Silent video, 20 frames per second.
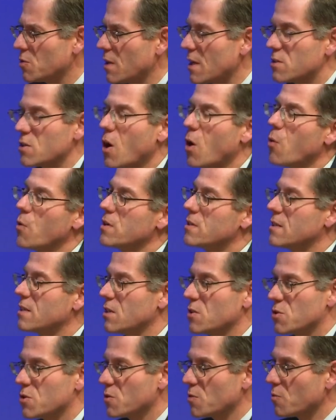That's always an
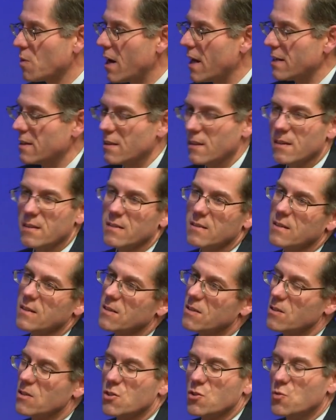issue, right? The
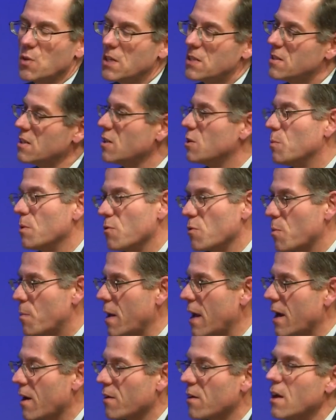streets need to be
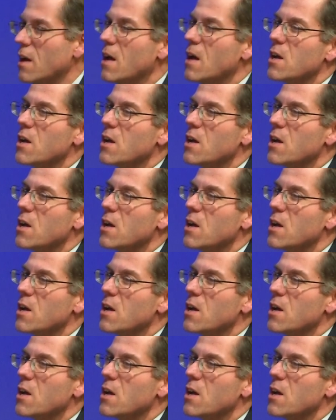repaired.